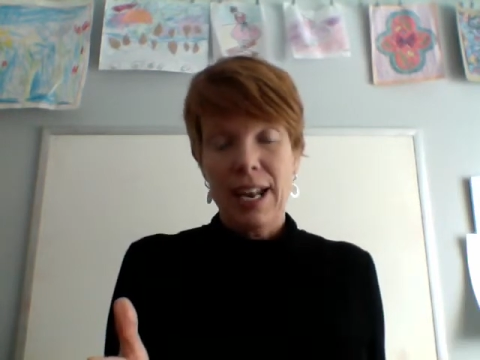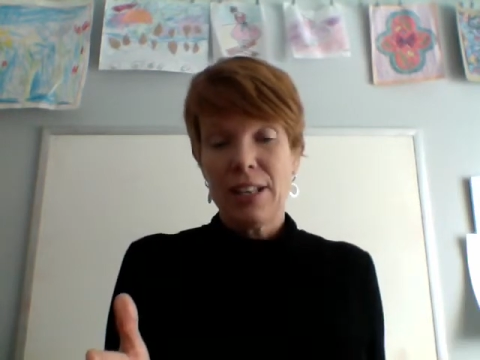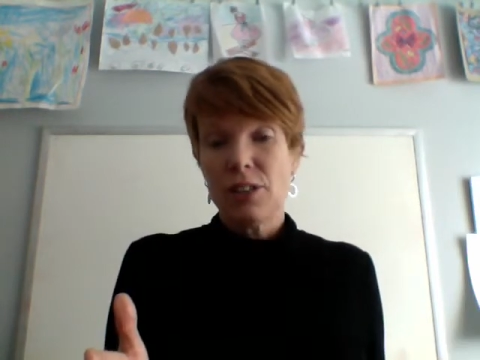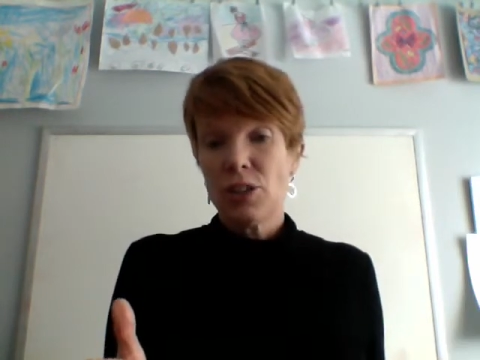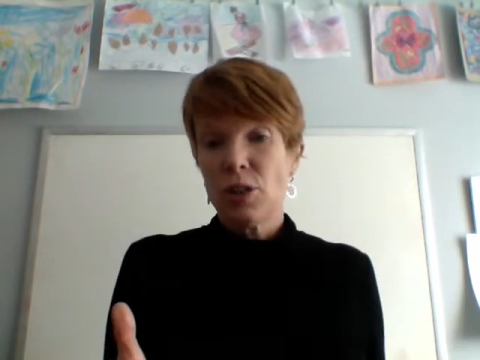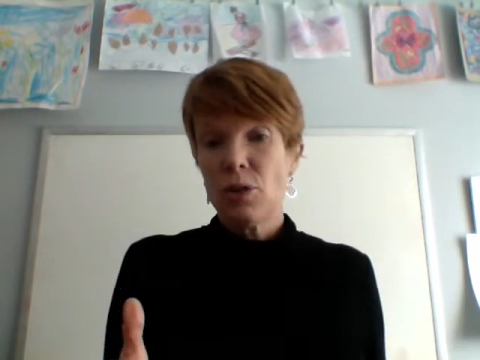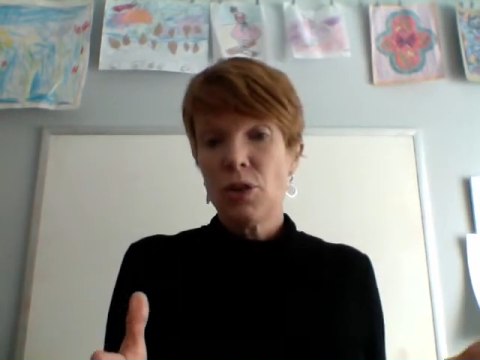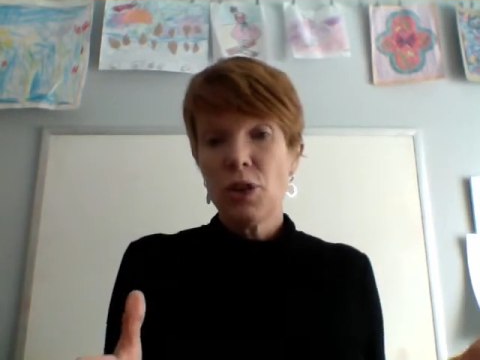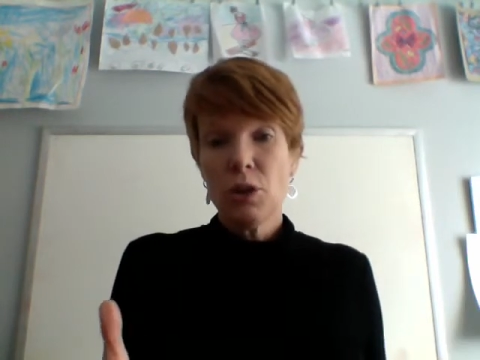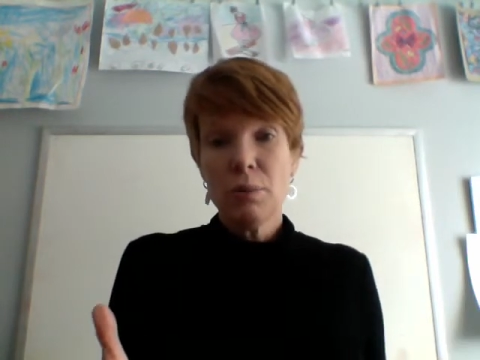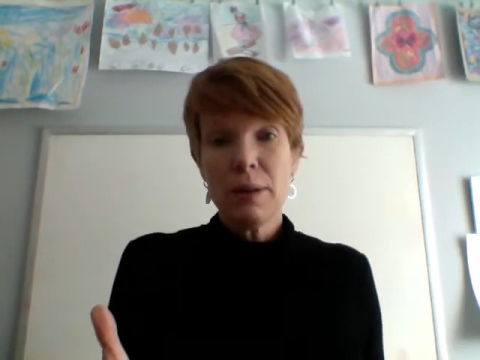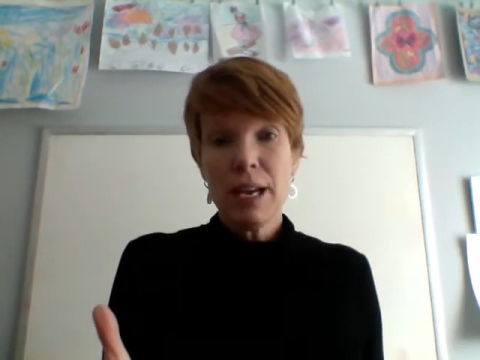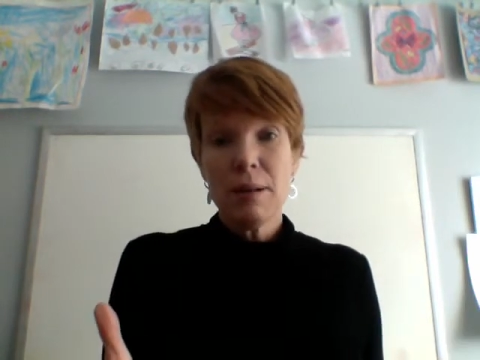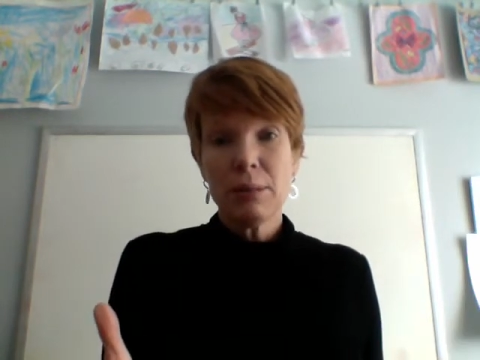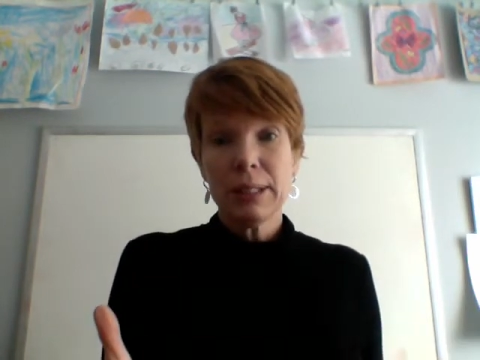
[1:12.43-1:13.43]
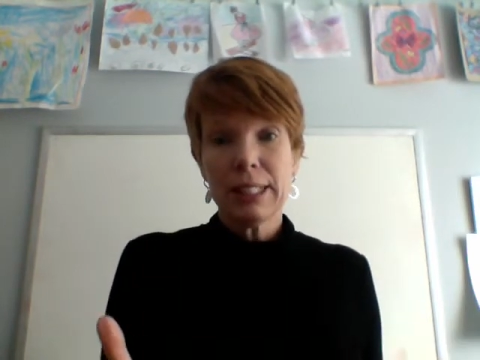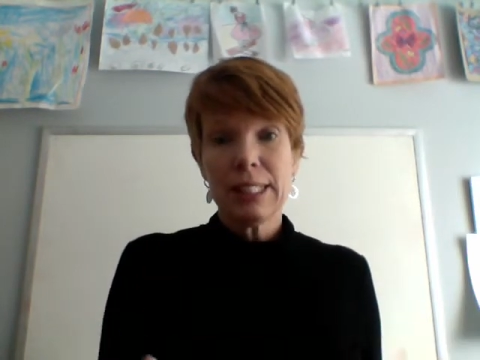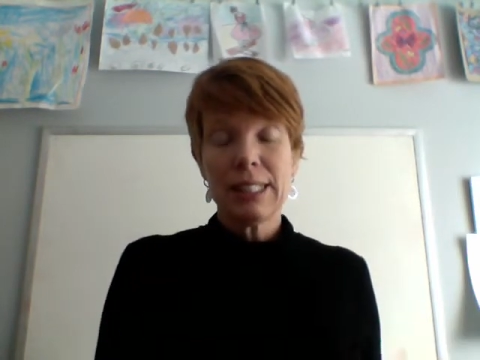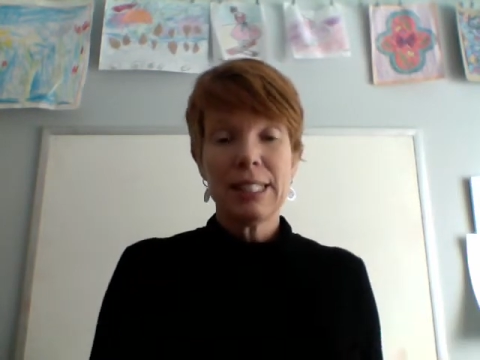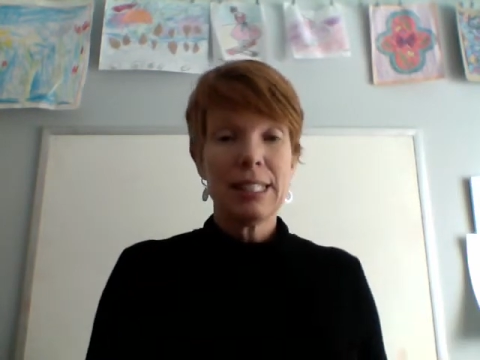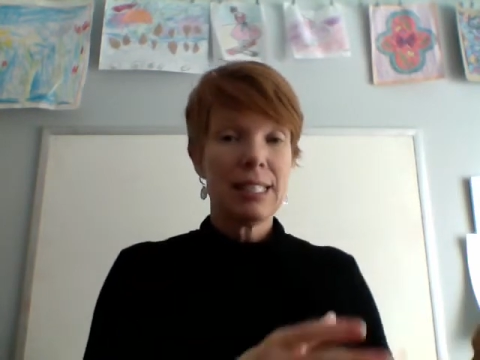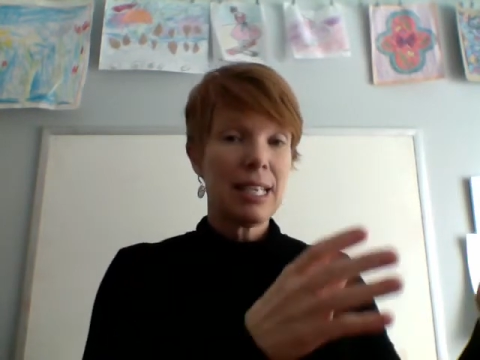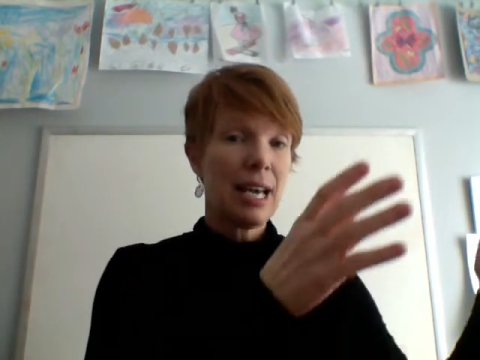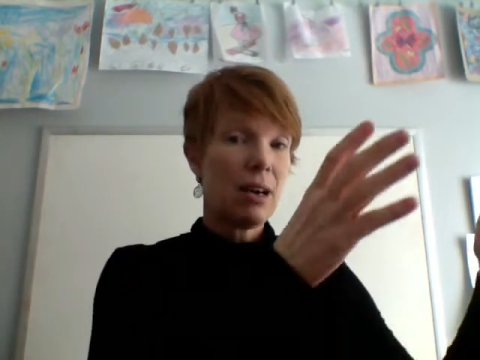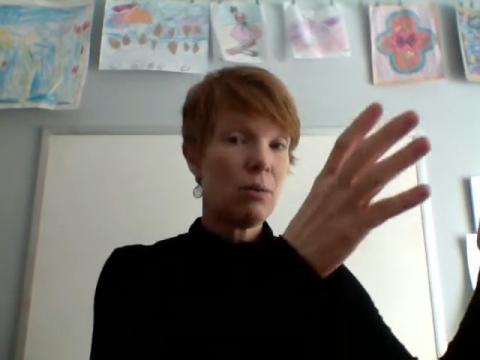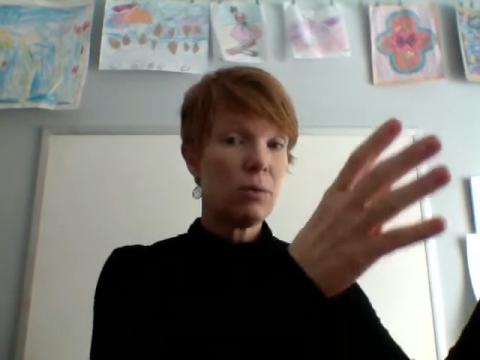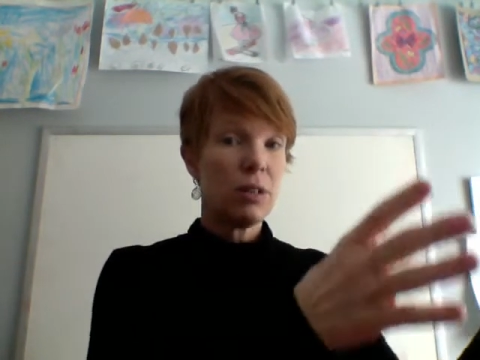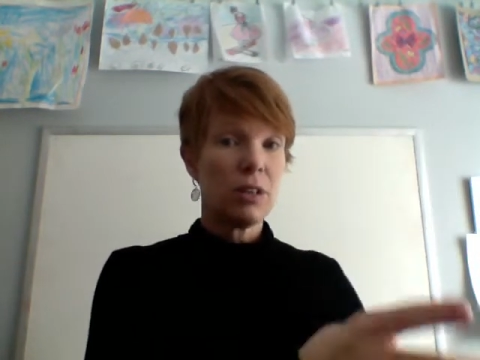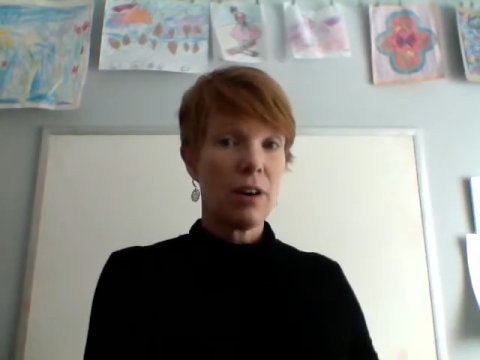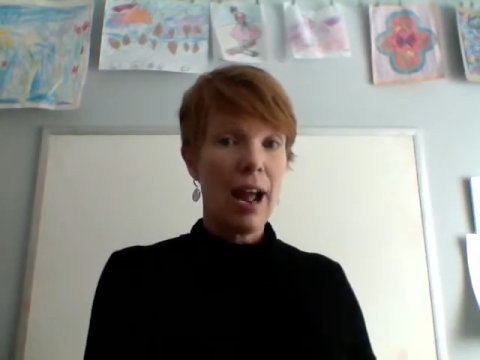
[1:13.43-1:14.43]
And so you'll be able to sit down
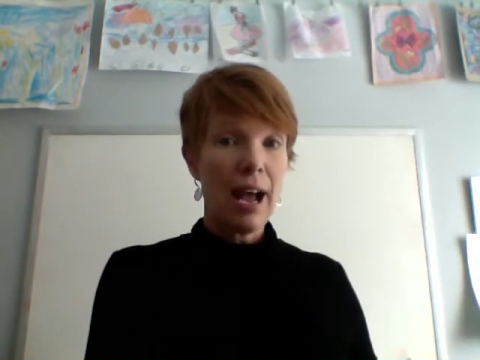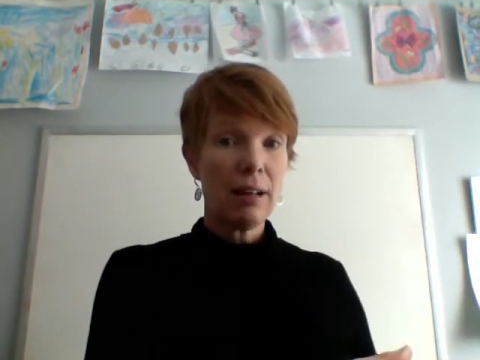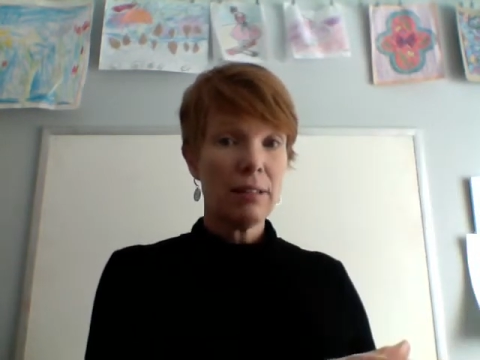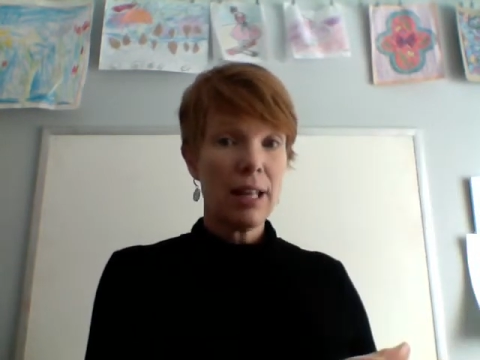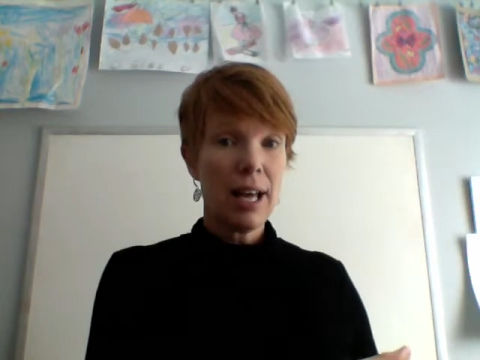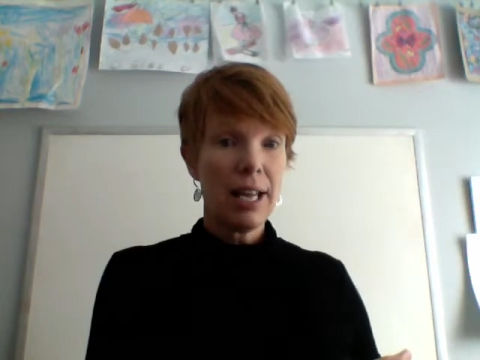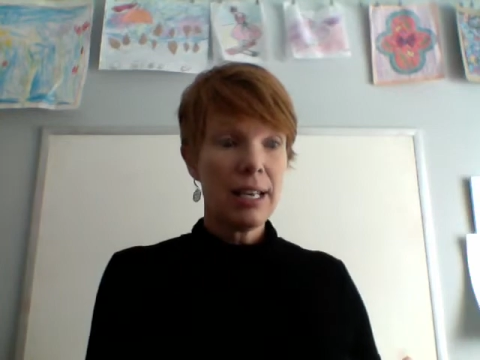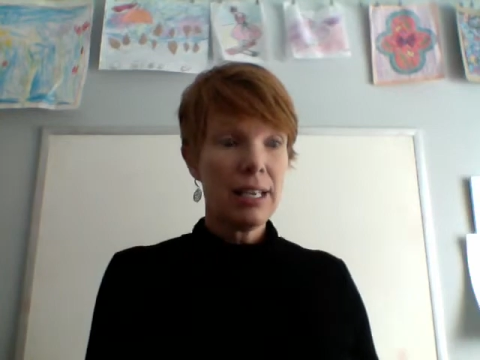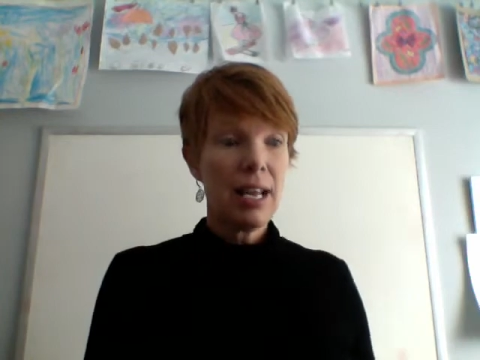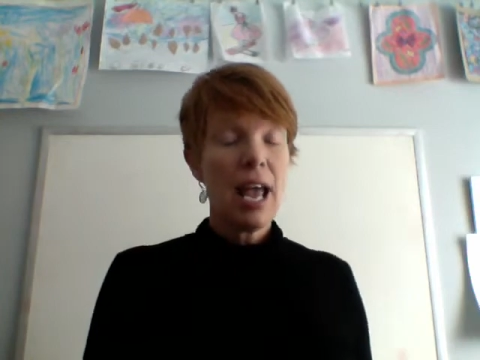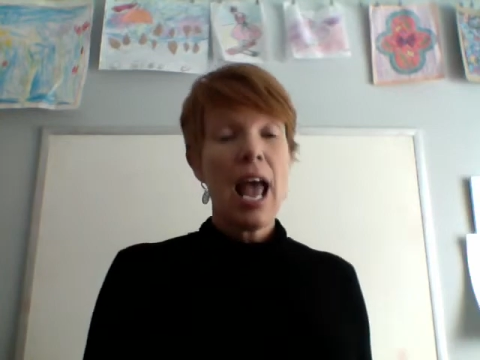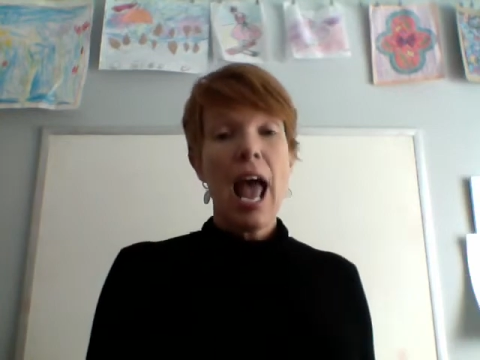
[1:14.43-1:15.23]
with your outline